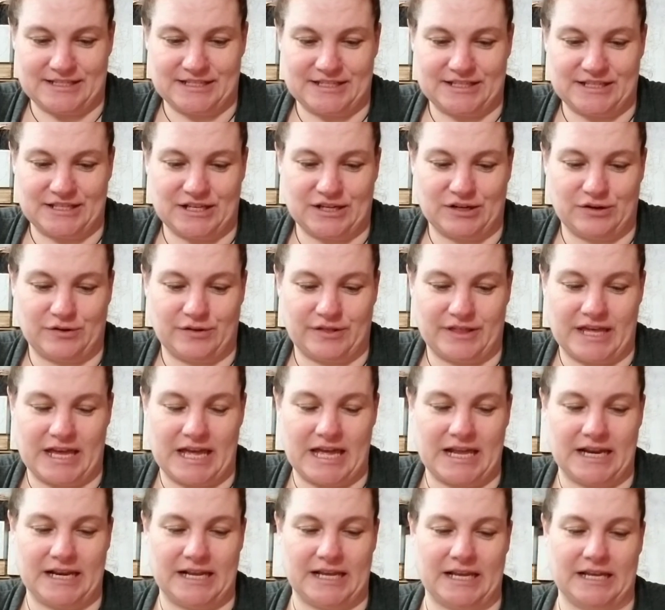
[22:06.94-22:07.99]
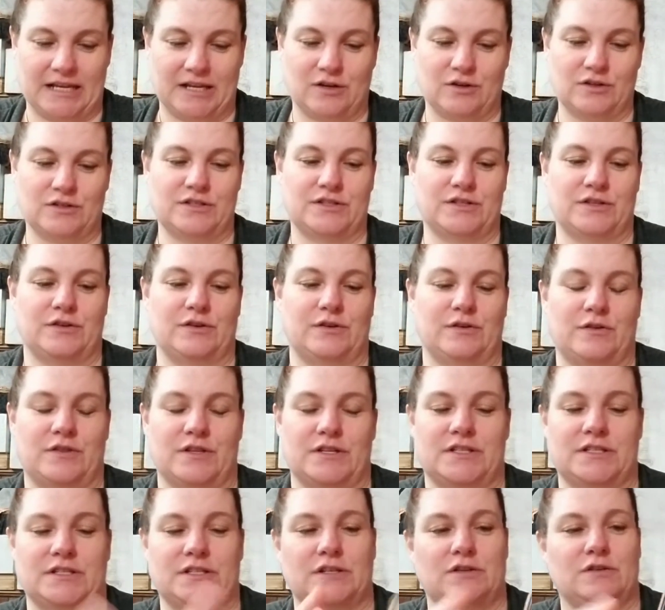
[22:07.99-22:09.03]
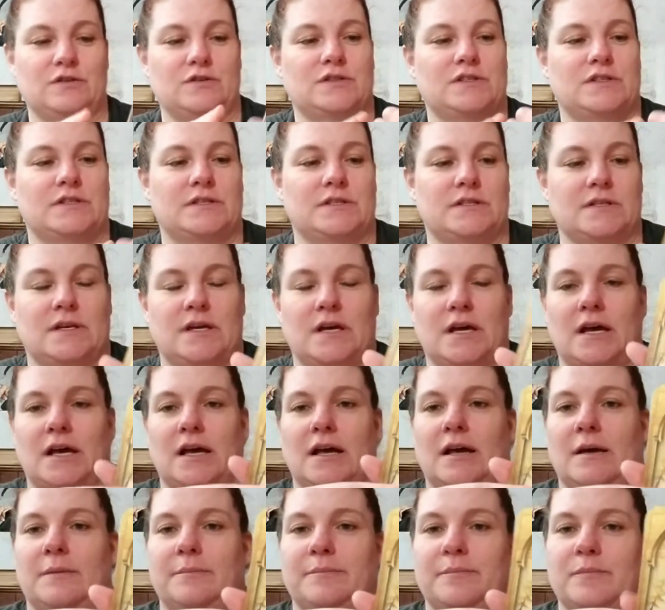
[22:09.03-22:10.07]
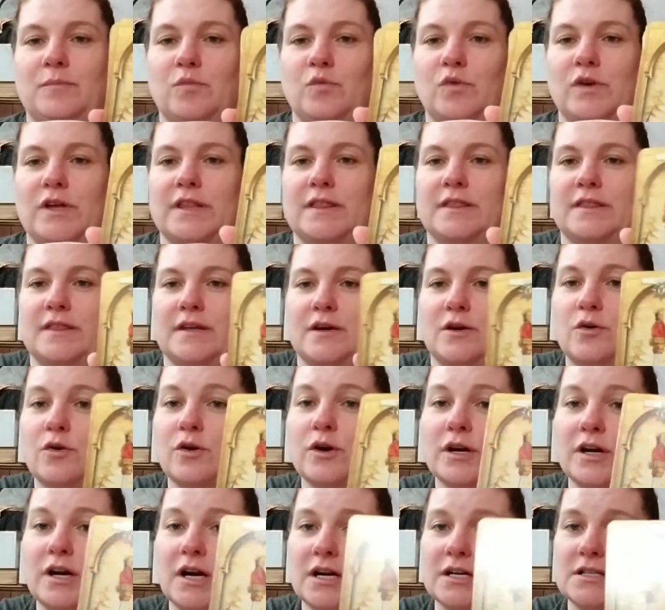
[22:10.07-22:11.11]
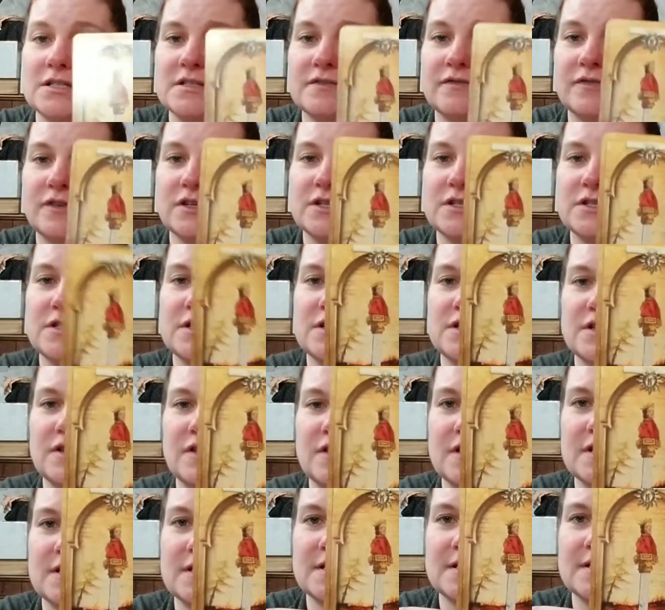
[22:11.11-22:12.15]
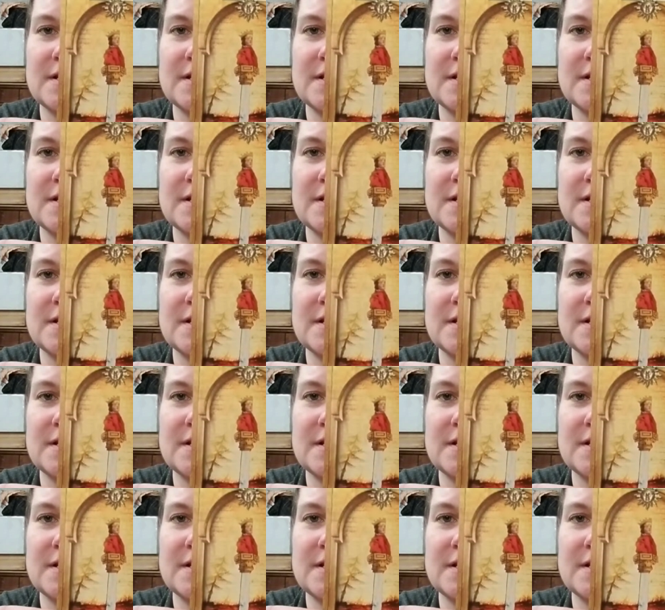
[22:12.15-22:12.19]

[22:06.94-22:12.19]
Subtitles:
So then it goes through the suits with the court cards first. So this is